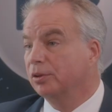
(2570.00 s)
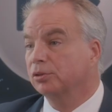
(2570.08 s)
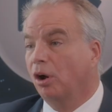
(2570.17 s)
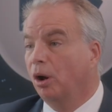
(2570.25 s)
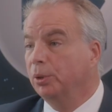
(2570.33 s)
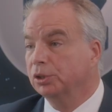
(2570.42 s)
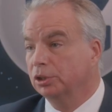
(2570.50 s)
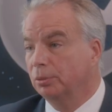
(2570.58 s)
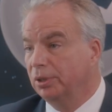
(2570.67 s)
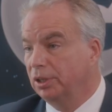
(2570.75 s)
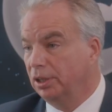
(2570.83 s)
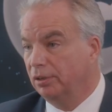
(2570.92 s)
there's always going to
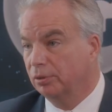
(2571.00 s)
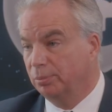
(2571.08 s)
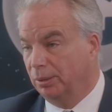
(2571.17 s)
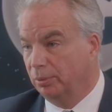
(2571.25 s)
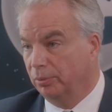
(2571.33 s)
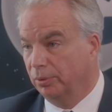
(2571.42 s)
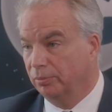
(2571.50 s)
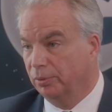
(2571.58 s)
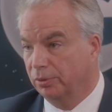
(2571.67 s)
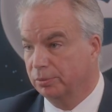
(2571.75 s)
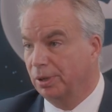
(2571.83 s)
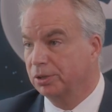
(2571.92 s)
be a need for people
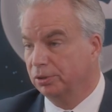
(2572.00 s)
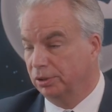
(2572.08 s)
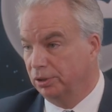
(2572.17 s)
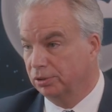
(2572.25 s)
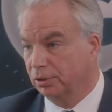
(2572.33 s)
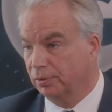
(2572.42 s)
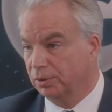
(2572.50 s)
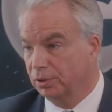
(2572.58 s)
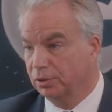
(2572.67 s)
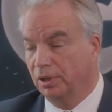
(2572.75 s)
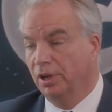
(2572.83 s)
with specialty services,